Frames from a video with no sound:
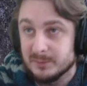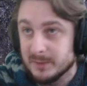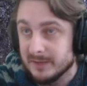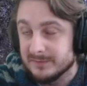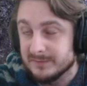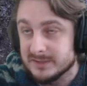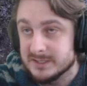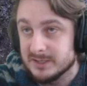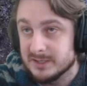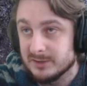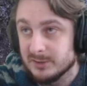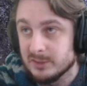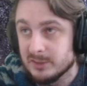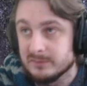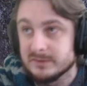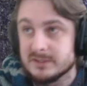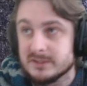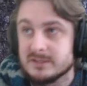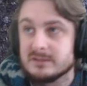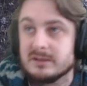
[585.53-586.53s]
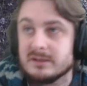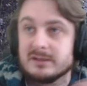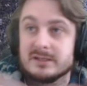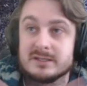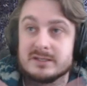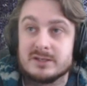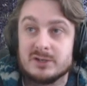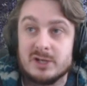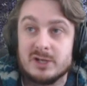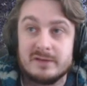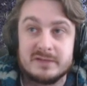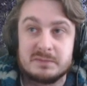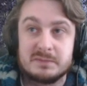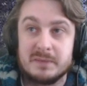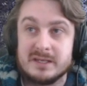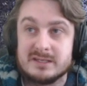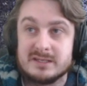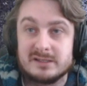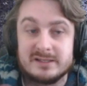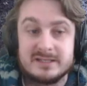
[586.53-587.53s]
We have the Serenovus, and the Serenovus
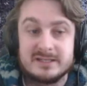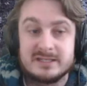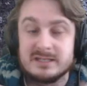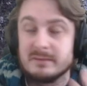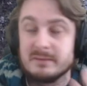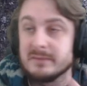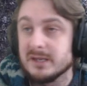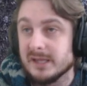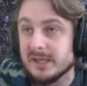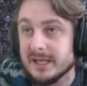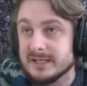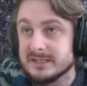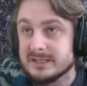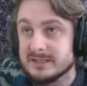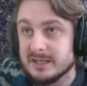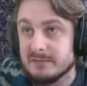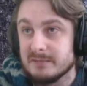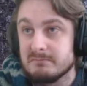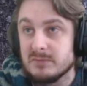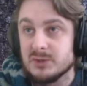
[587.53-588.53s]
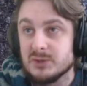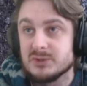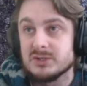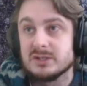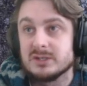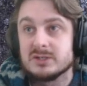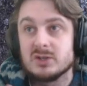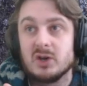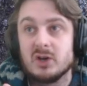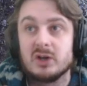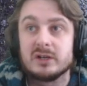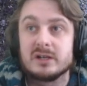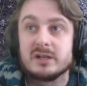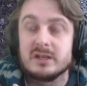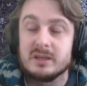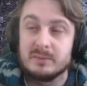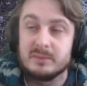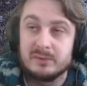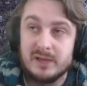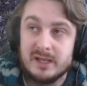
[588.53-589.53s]
basically simulates a mutant on
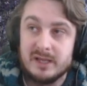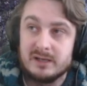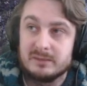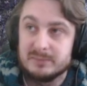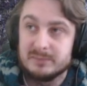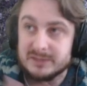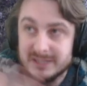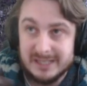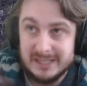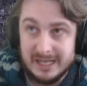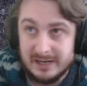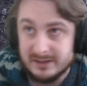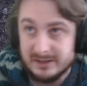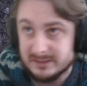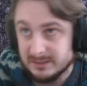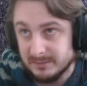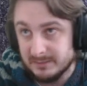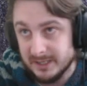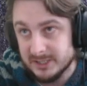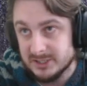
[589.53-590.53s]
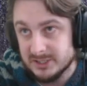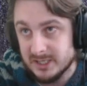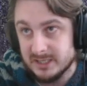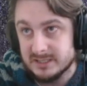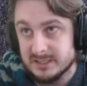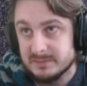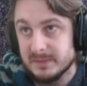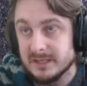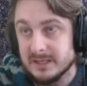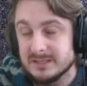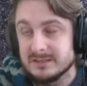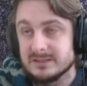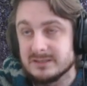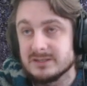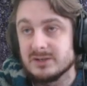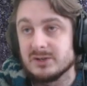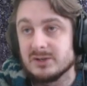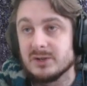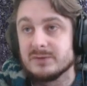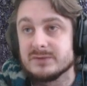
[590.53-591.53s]
another player, but the character might change based on
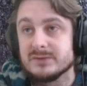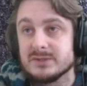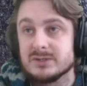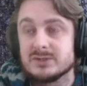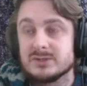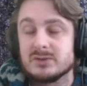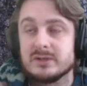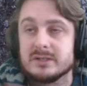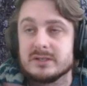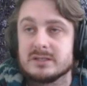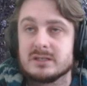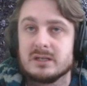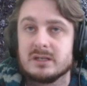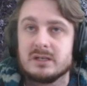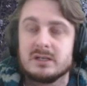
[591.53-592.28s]
Serenovus' choice.